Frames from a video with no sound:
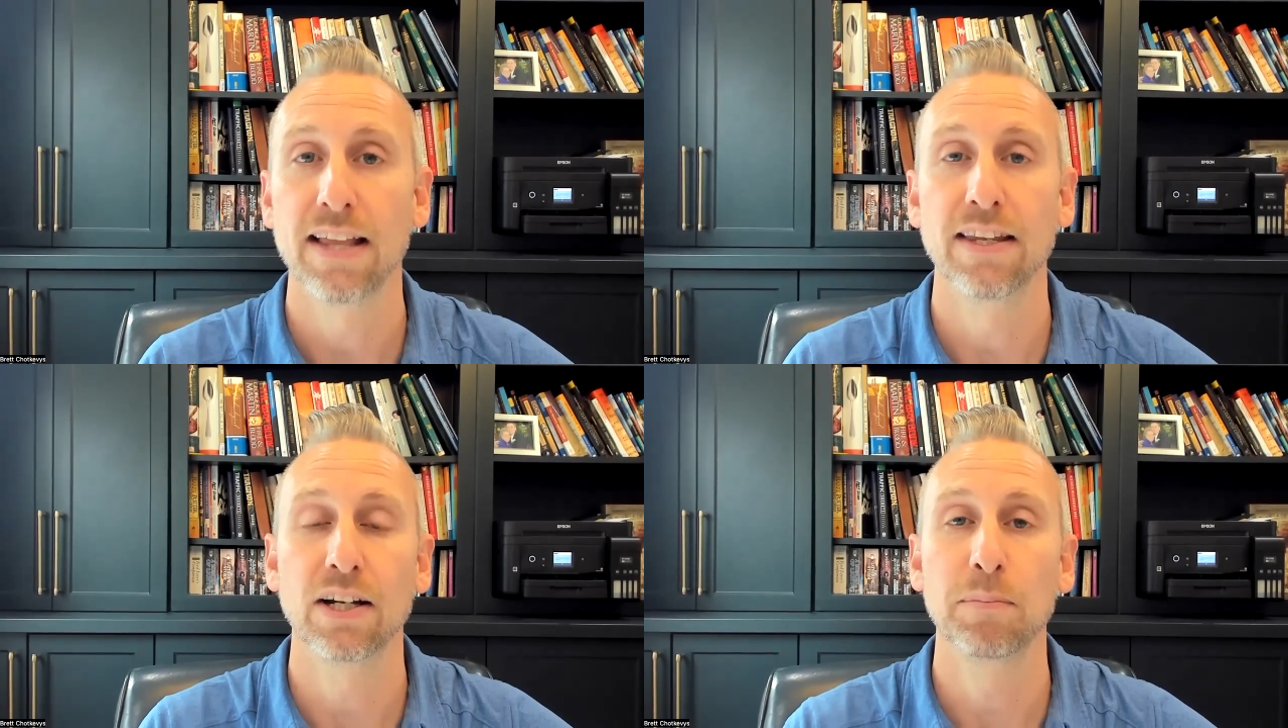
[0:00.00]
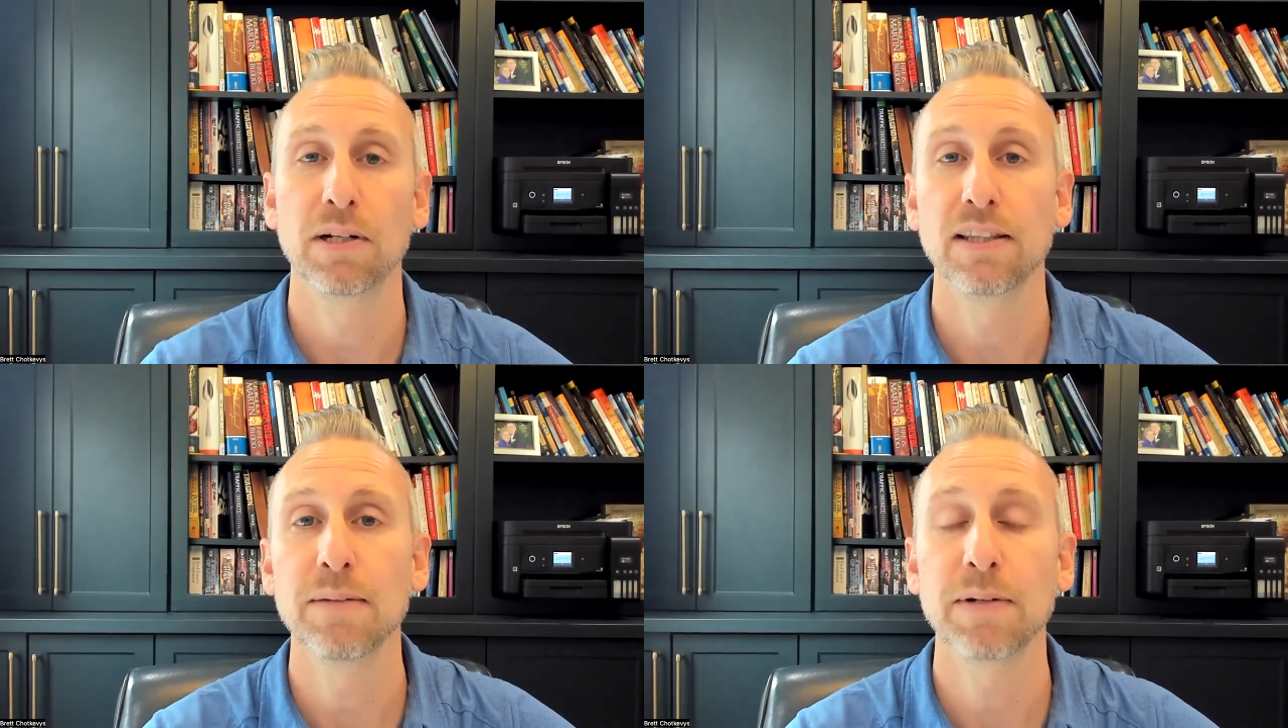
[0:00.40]
They're going to put a
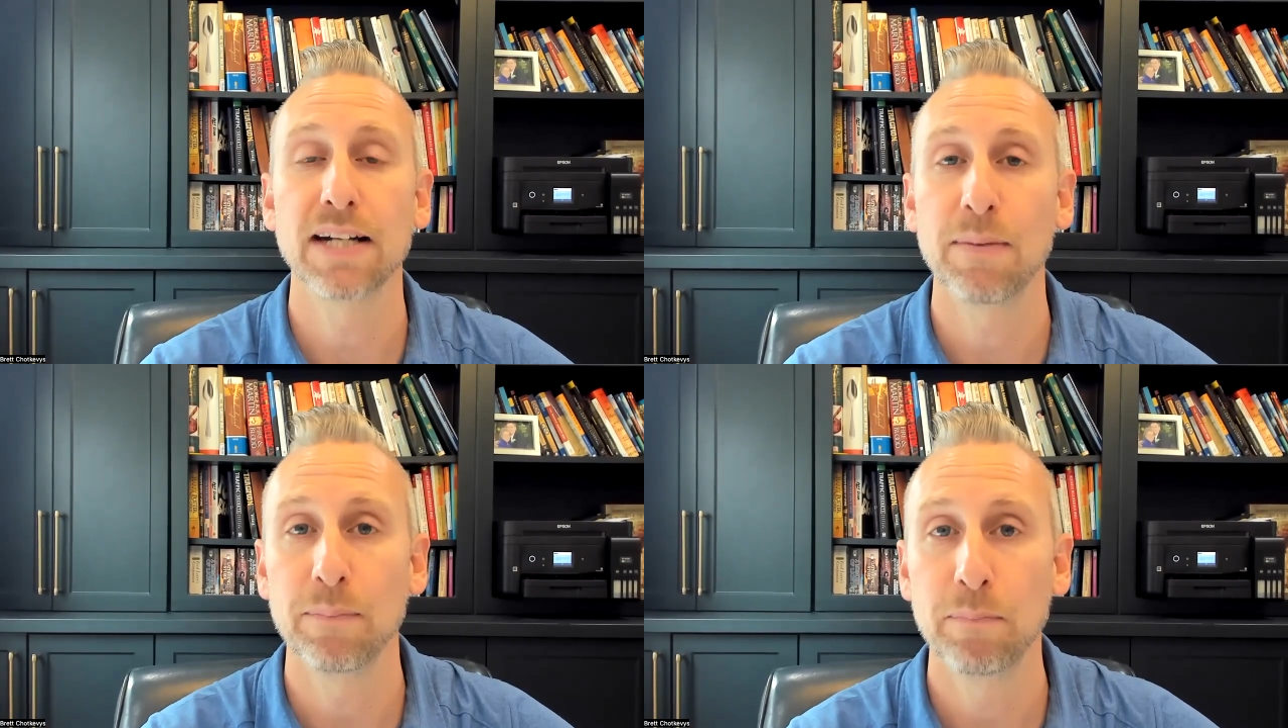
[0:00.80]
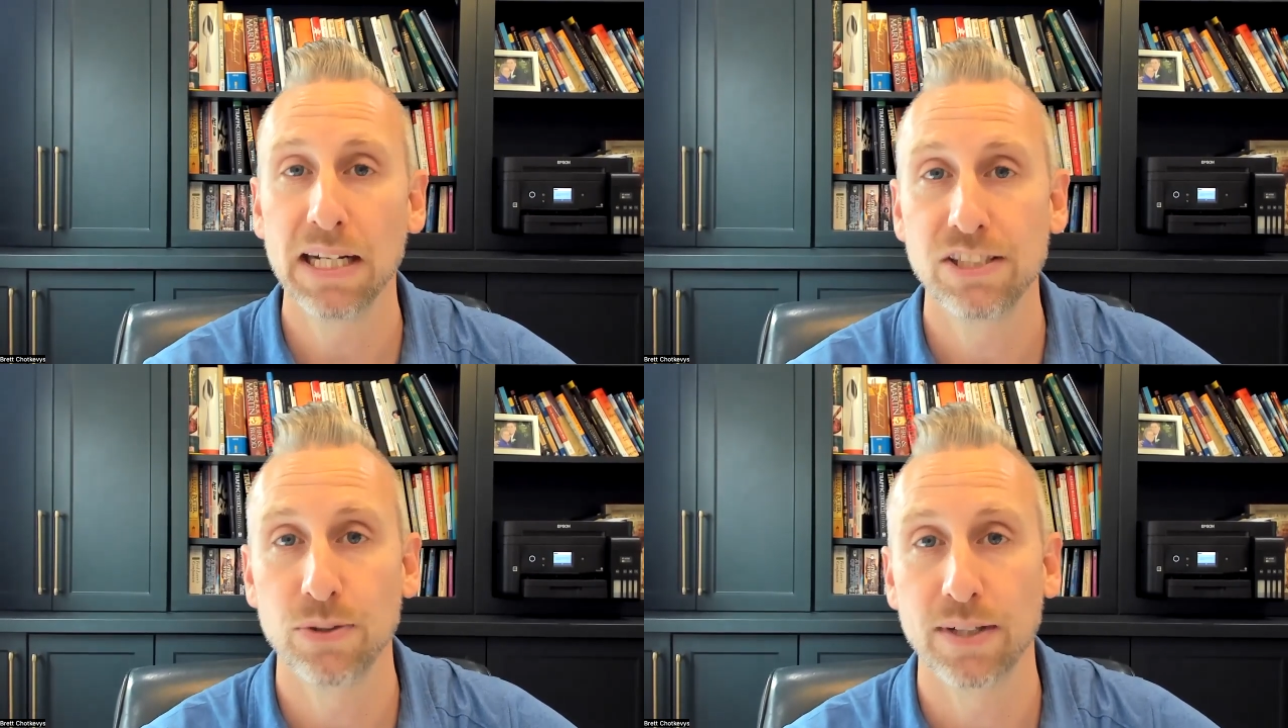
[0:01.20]
limit on how many
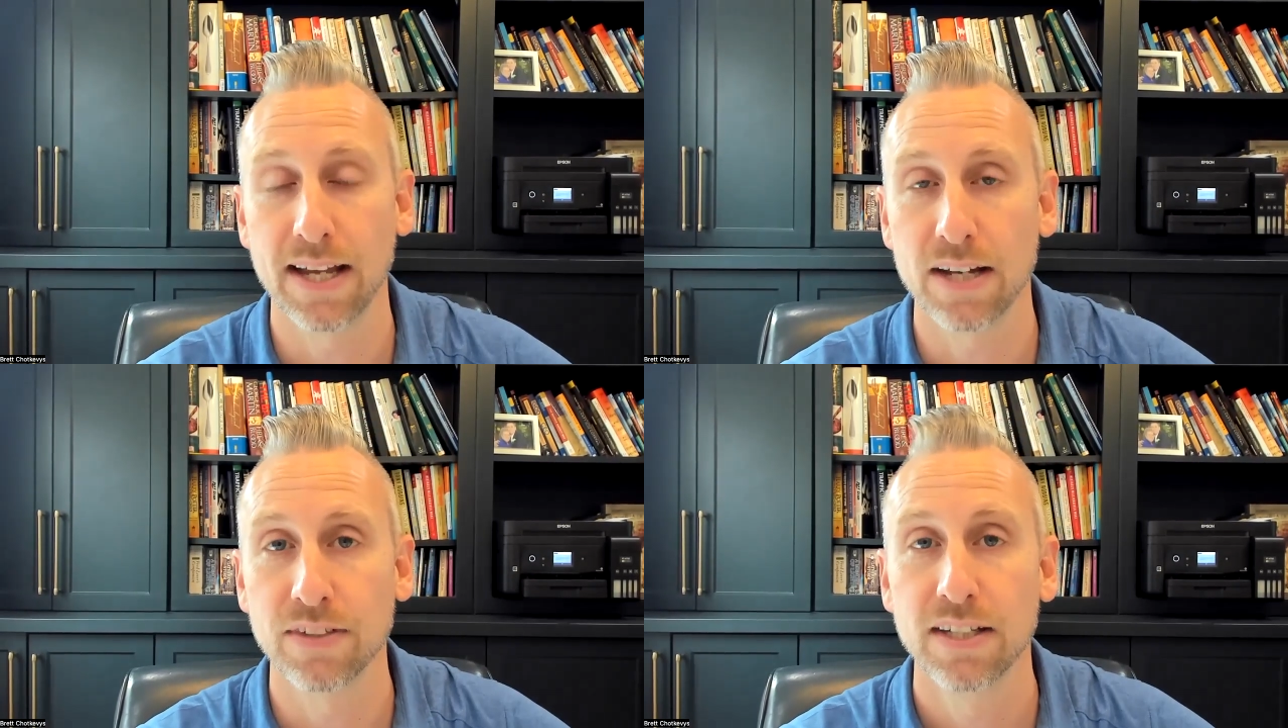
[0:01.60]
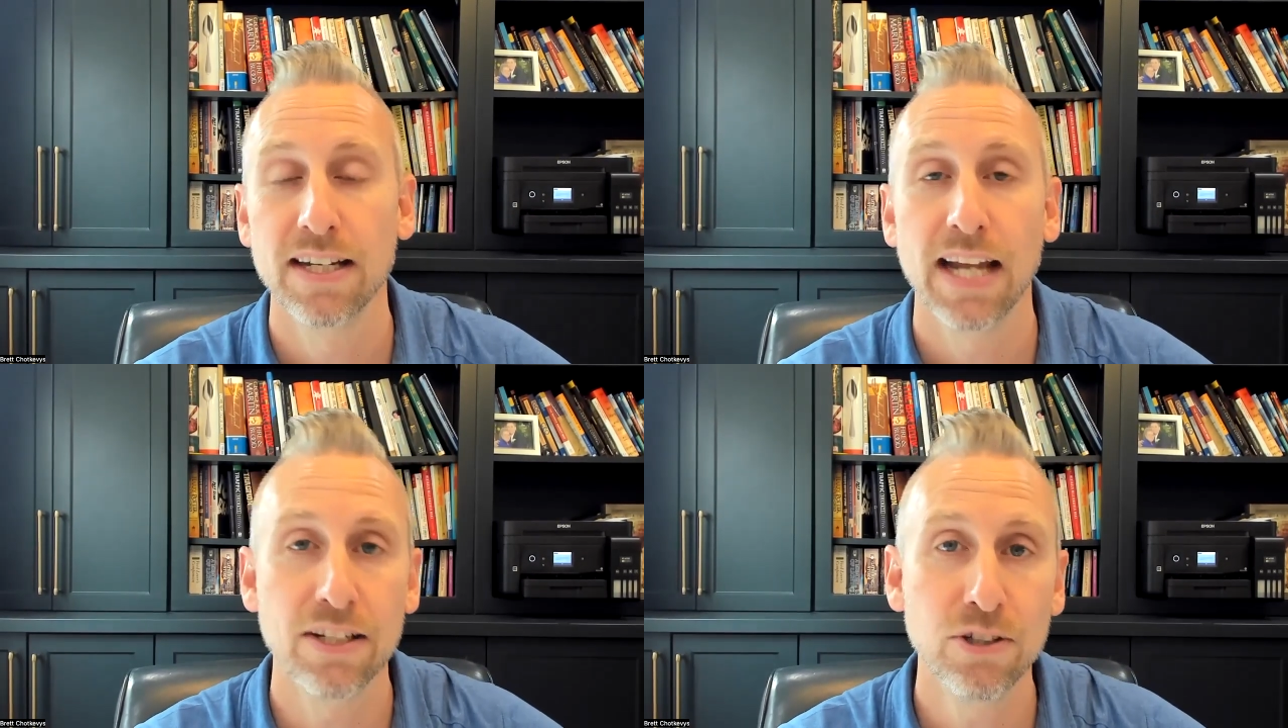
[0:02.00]
beds you can have.
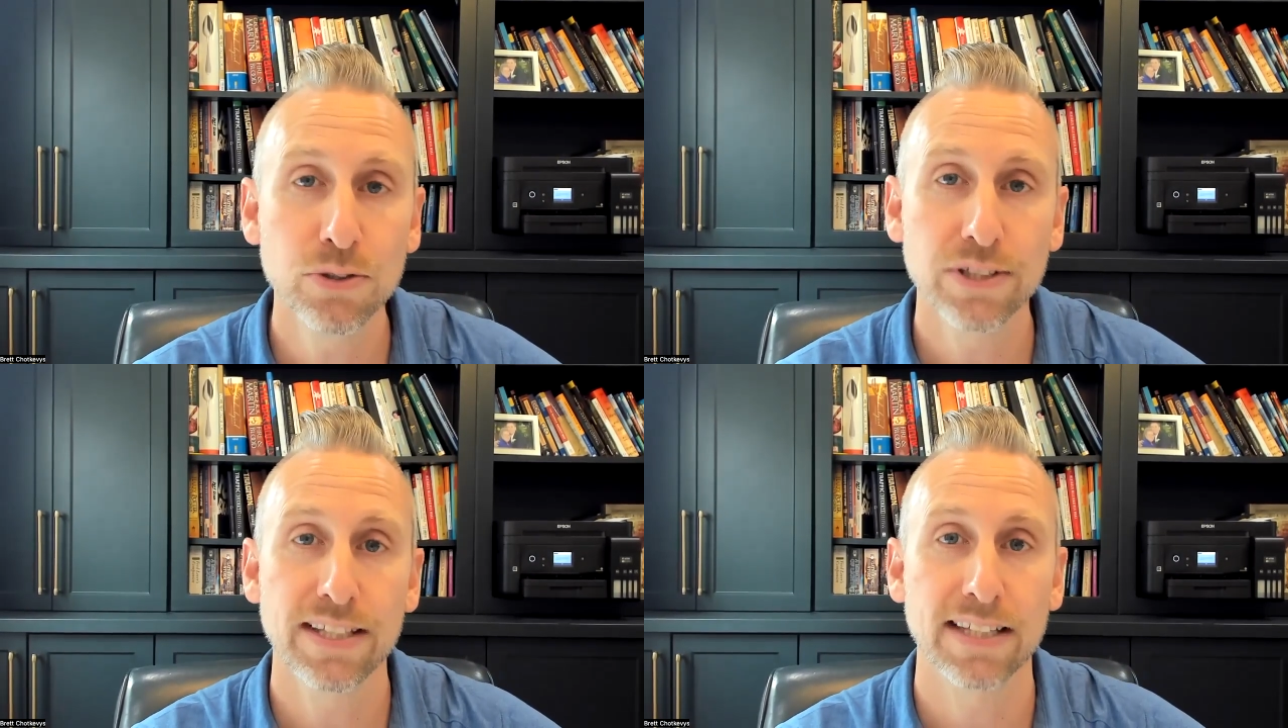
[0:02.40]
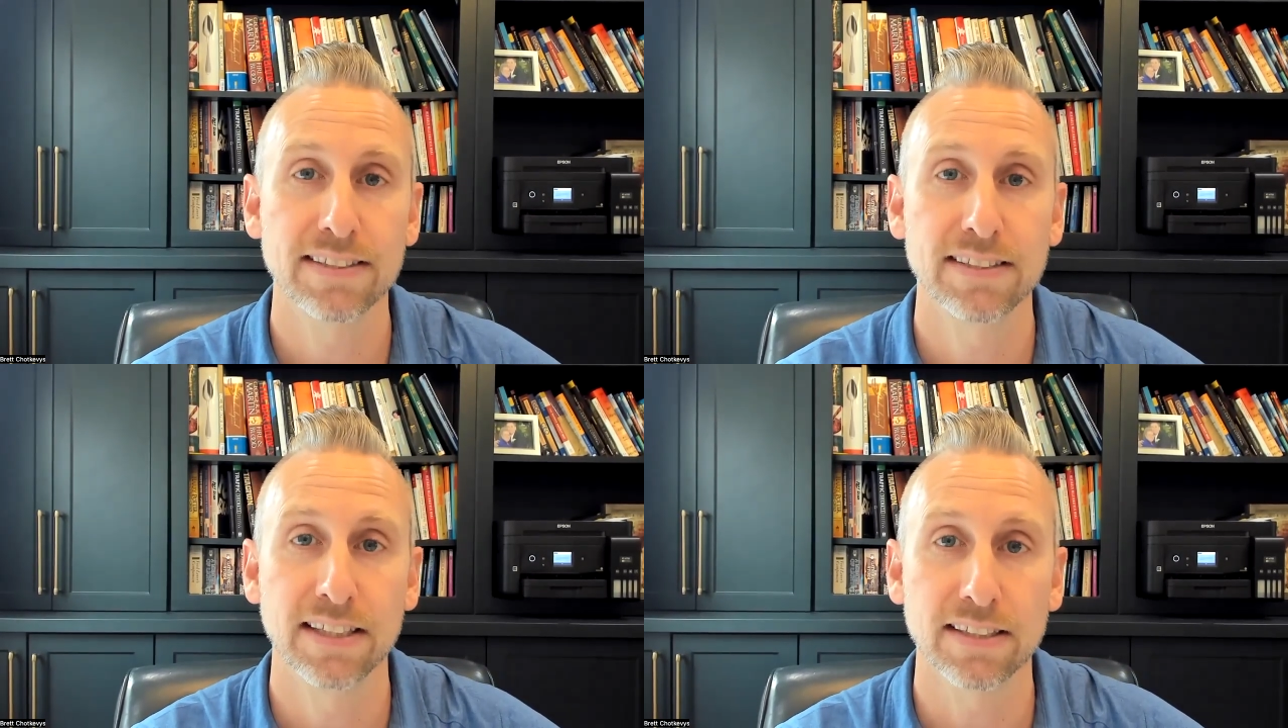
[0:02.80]
And usually
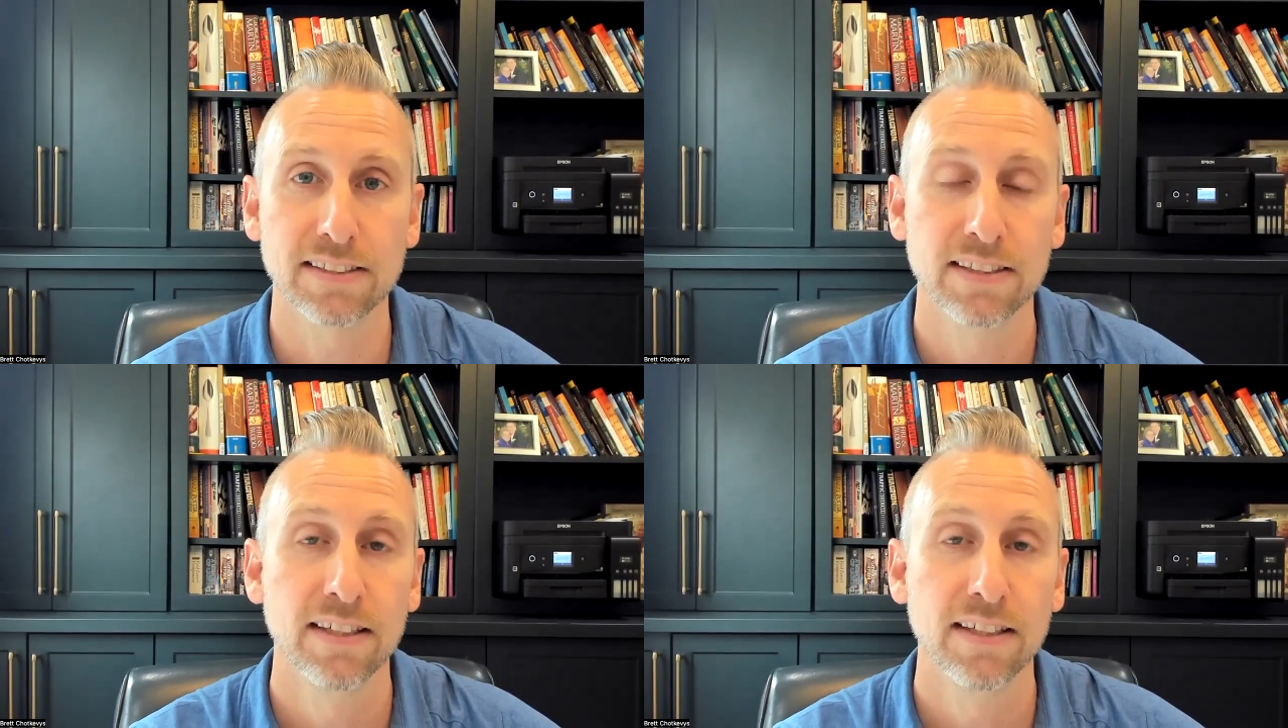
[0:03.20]
that's 6.